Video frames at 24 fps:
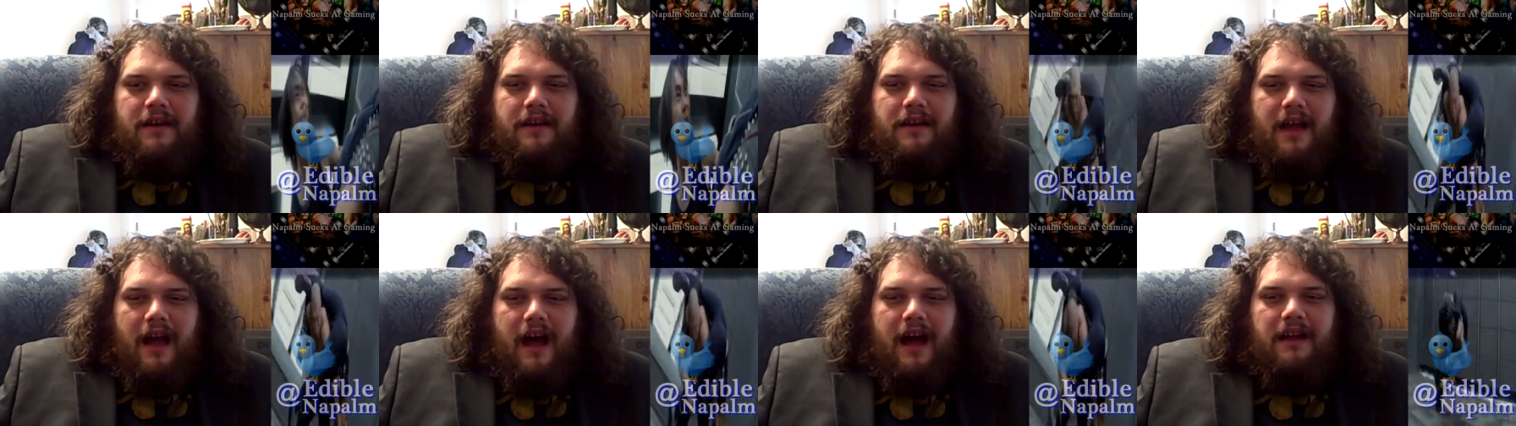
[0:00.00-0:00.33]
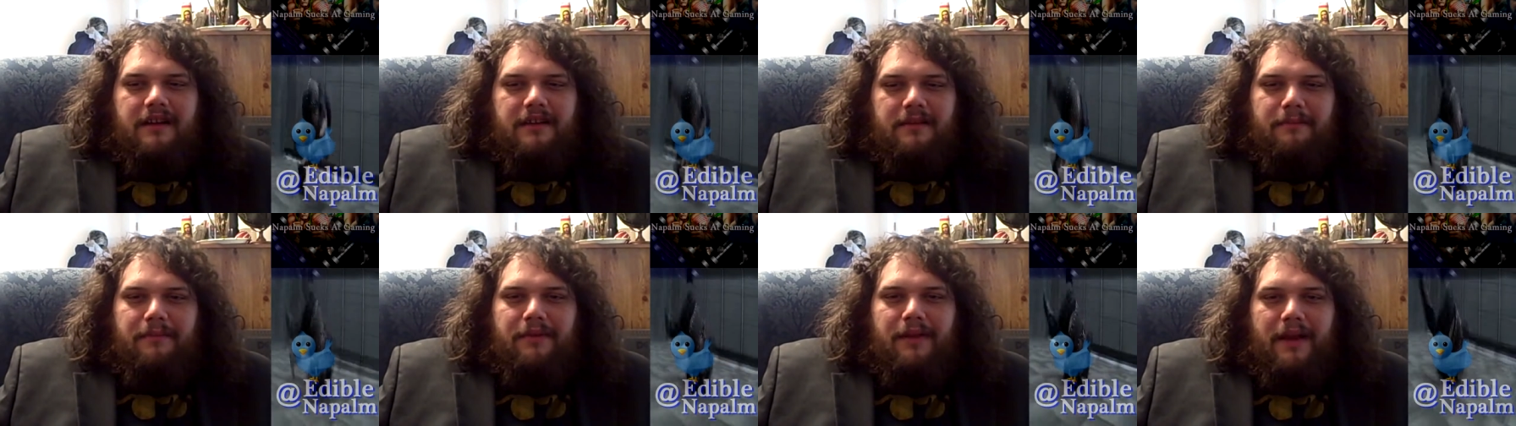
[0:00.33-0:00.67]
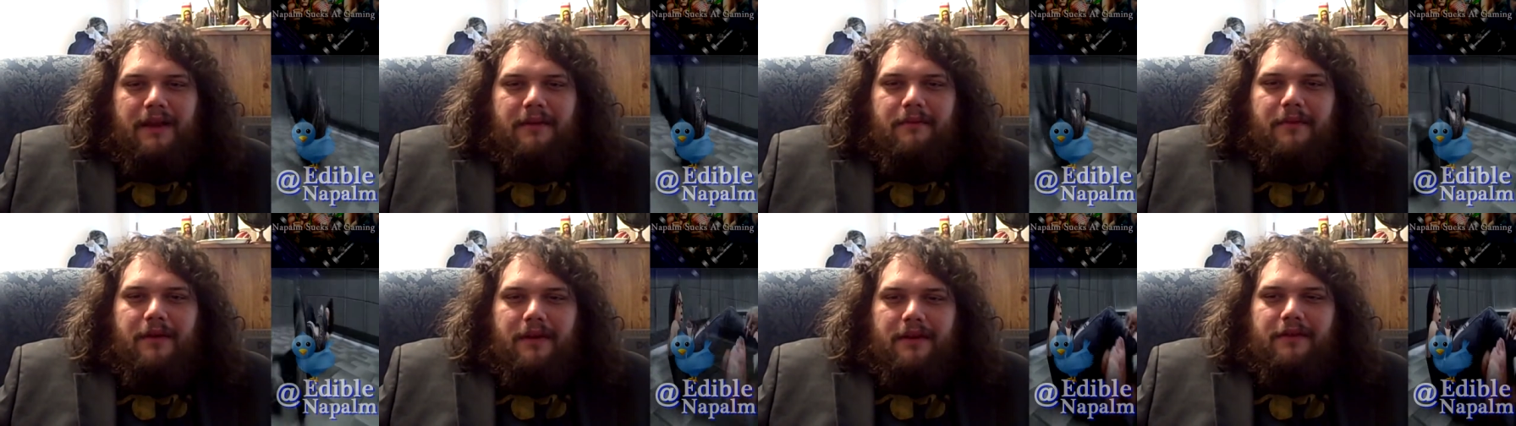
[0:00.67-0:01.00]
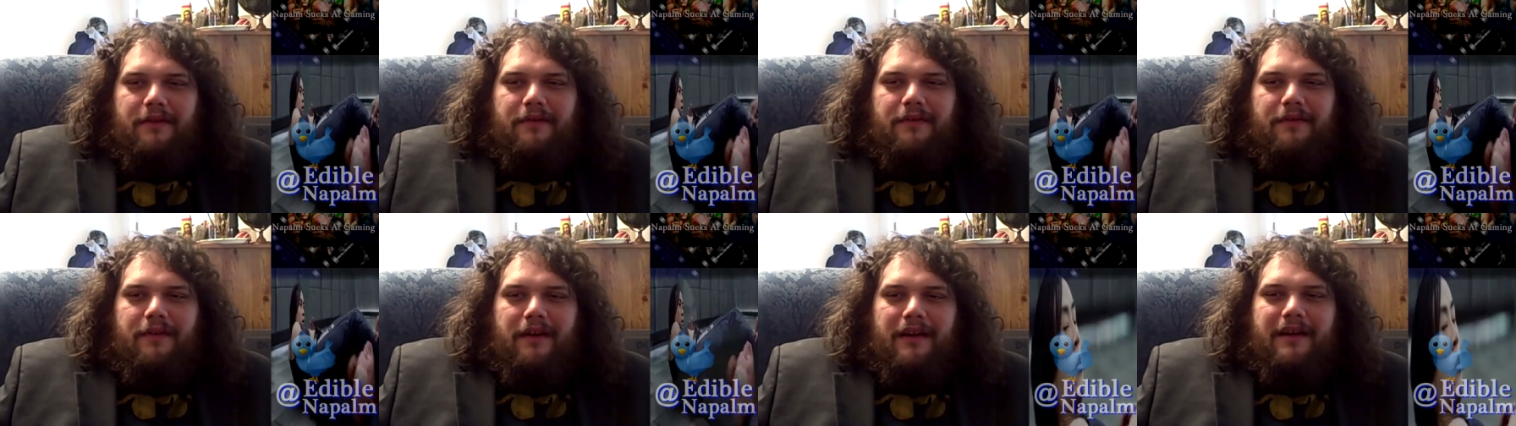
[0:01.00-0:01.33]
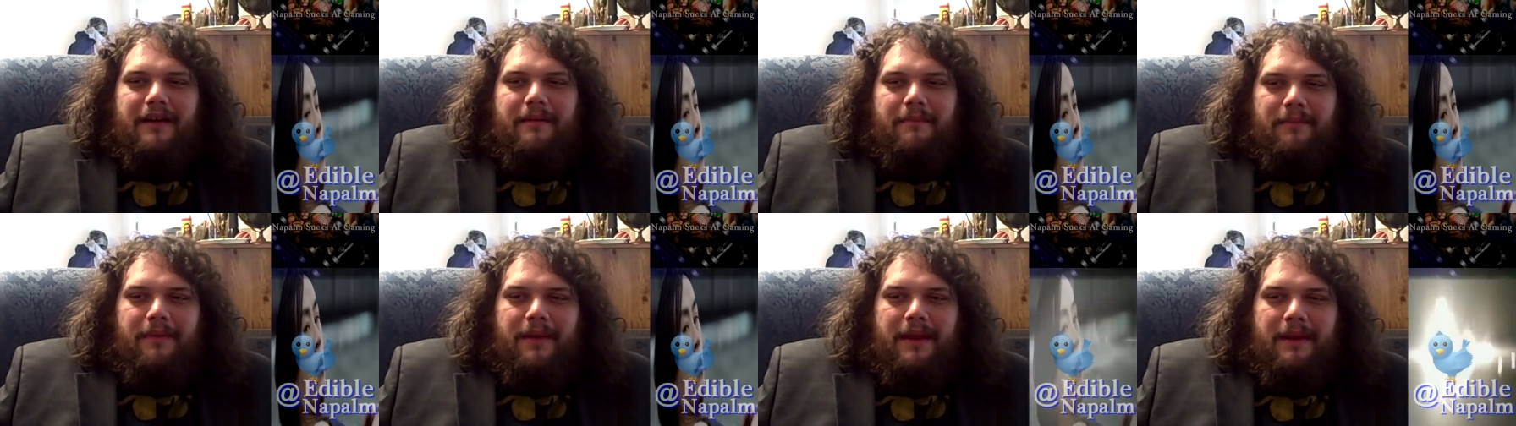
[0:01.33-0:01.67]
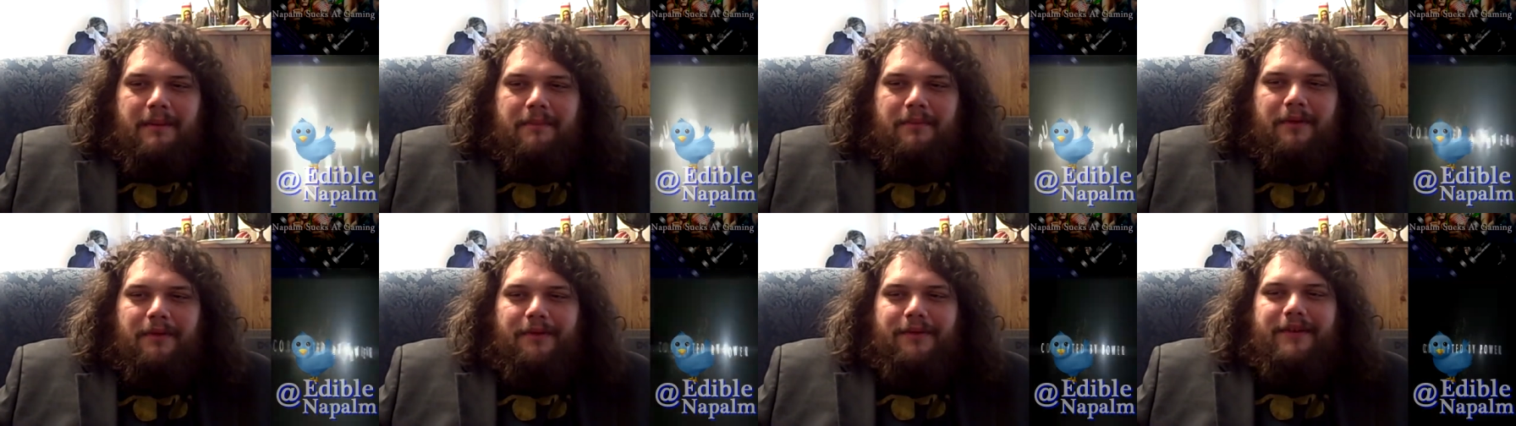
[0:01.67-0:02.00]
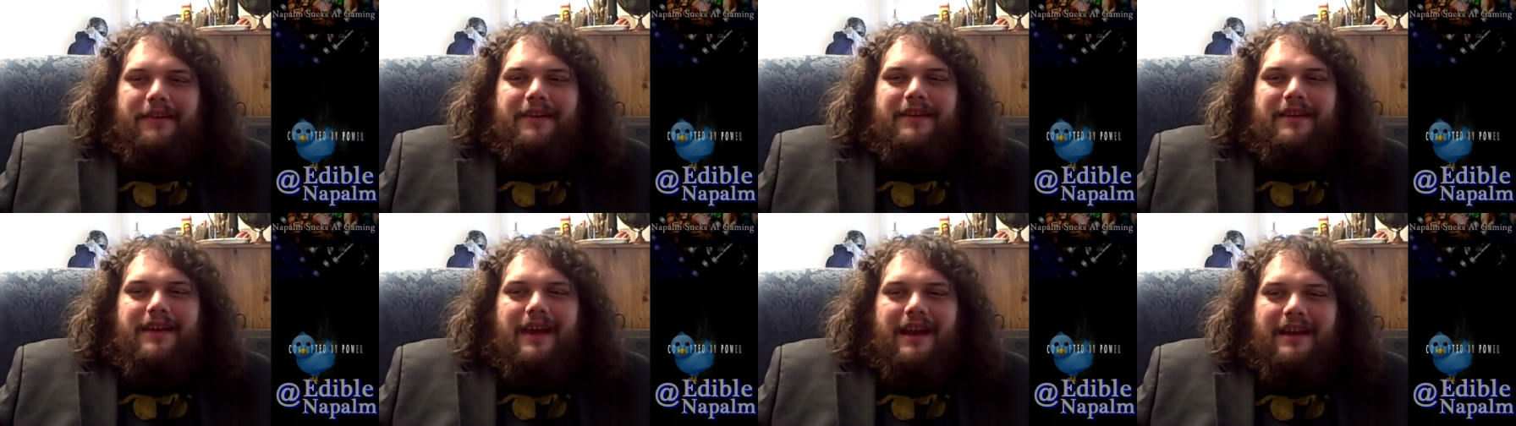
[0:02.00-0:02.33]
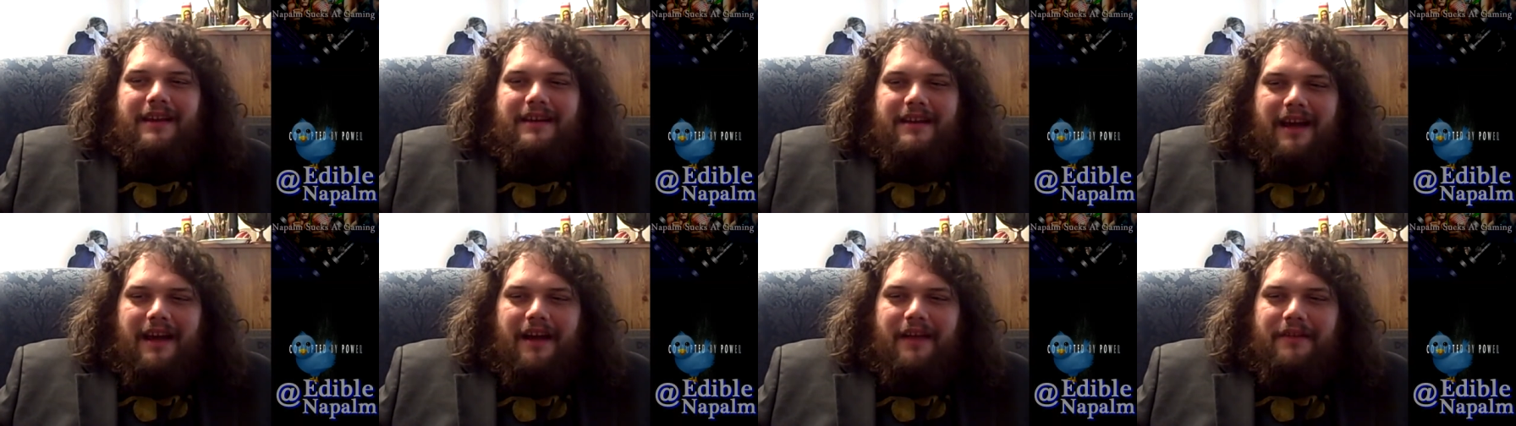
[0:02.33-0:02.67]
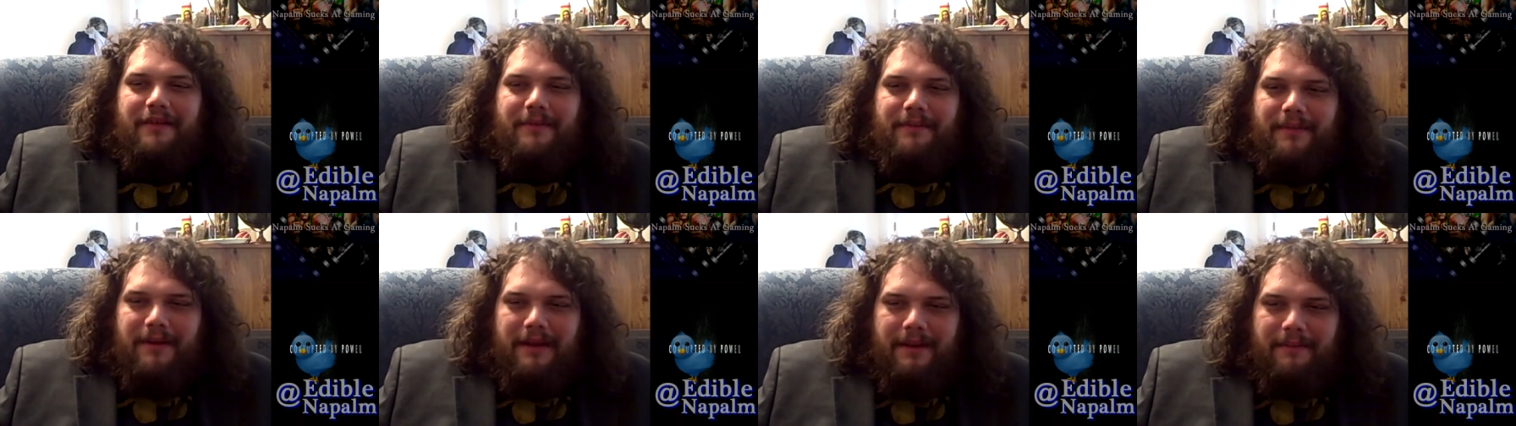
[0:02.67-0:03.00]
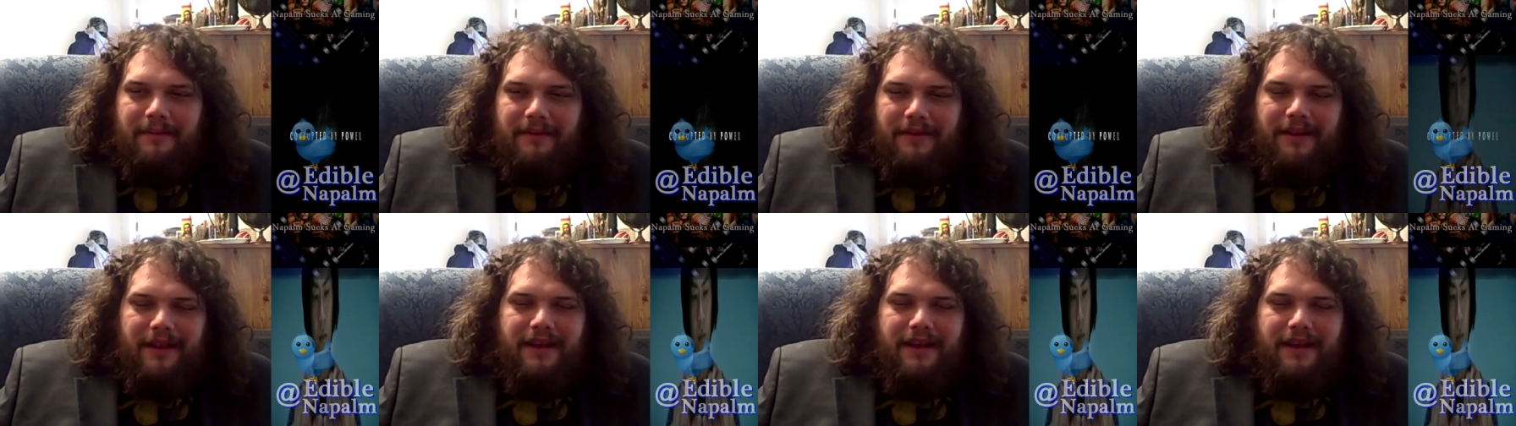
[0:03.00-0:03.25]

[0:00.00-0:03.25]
contemplate what your fucking people did to other people.